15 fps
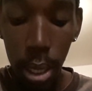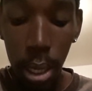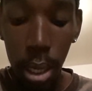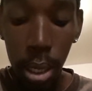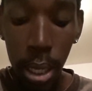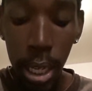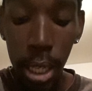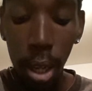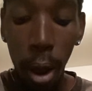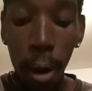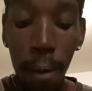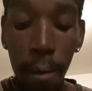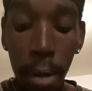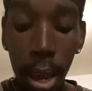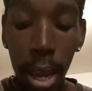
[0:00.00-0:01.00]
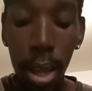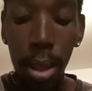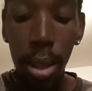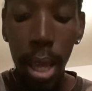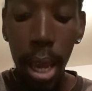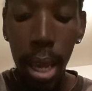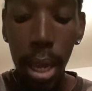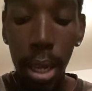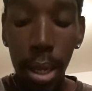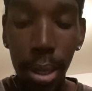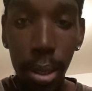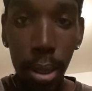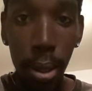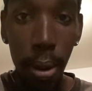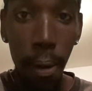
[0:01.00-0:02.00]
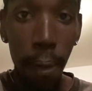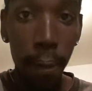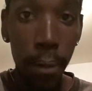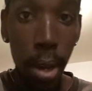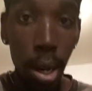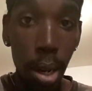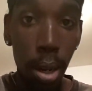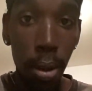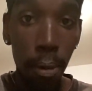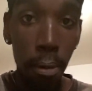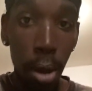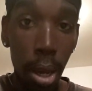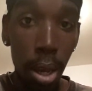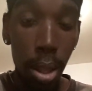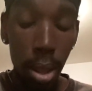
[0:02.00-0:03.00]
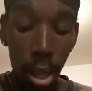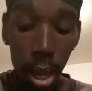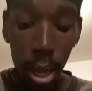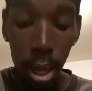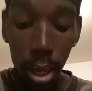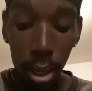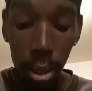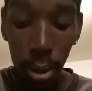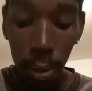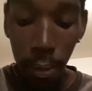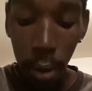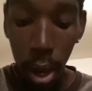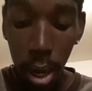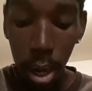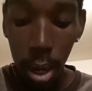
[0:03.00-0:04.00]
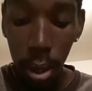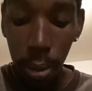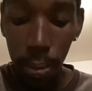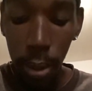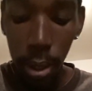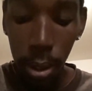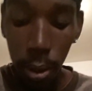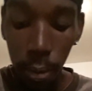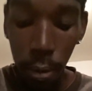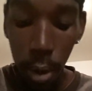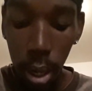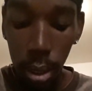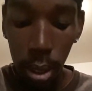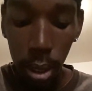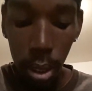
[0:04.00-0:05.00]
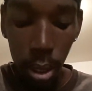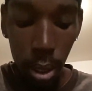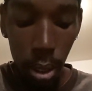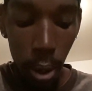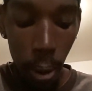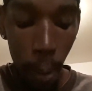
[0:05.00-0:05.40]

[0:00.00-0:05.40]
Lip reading: These are vain things. Vanity, vain things. Vanity, self-righteousness.